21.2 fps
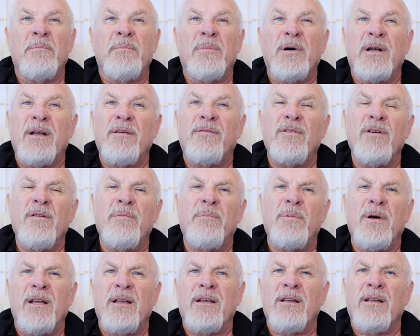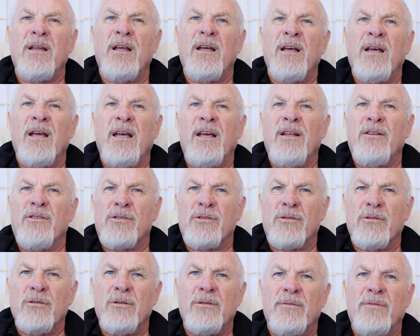But if you've been in
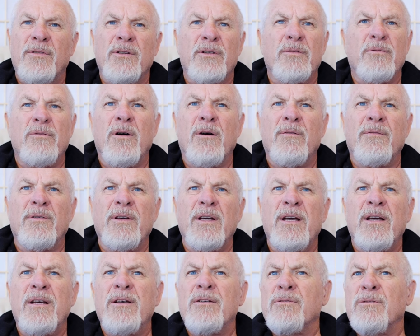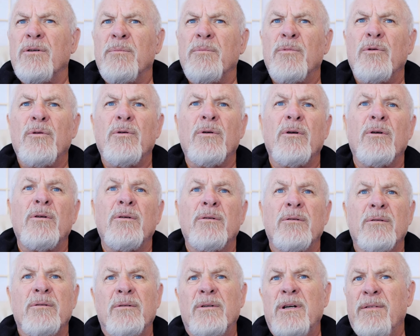school for 12 years or more,
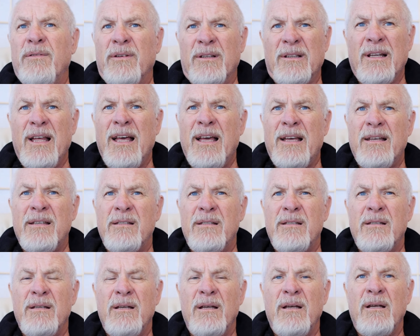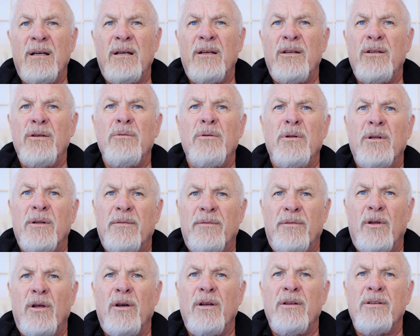or even less, you will have
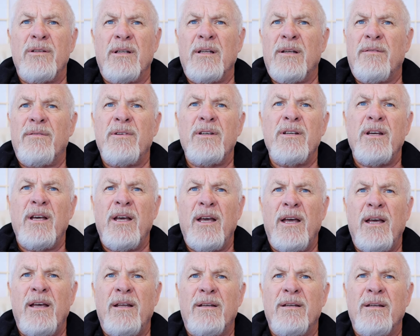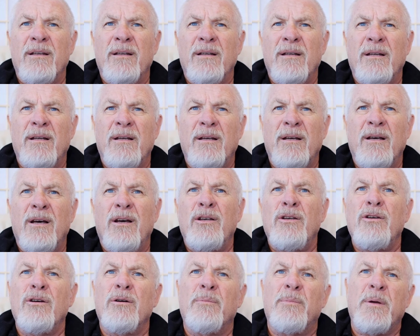learnt to live in your head.
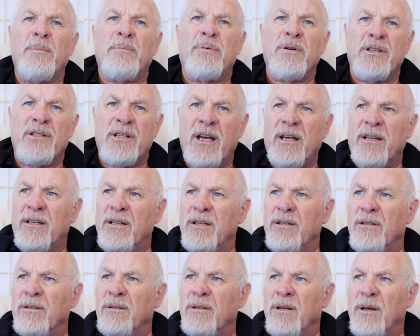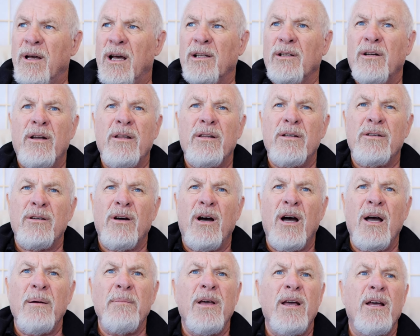You'll be projecting a lot of the
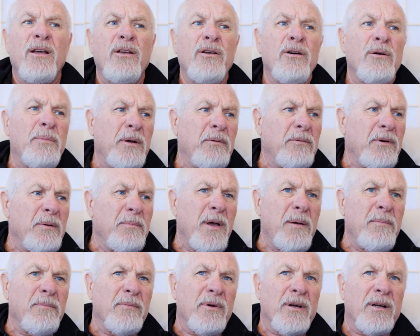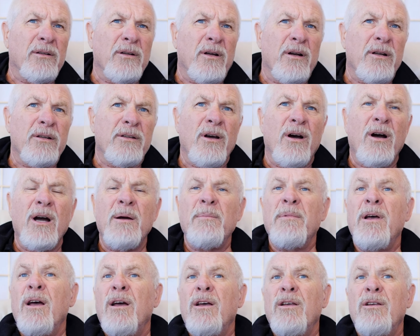time. You'll be remembering a lot of the time.
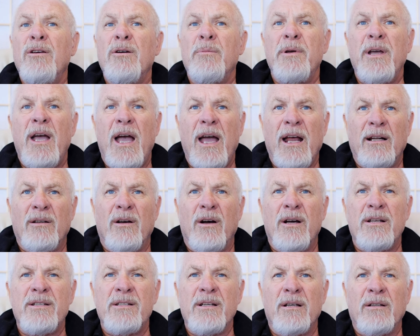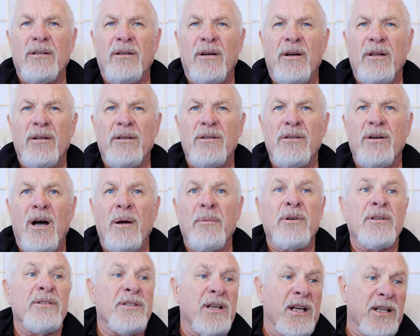You'll be analysing a lot of the time,
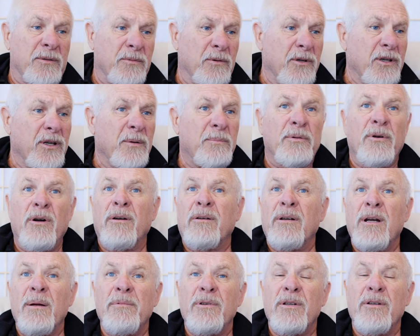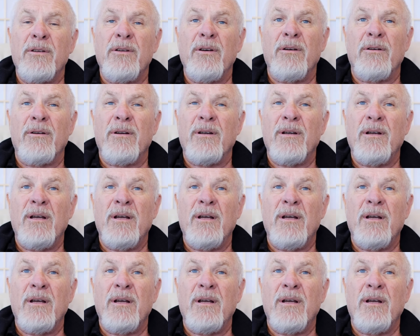because that's what you're programmed to do.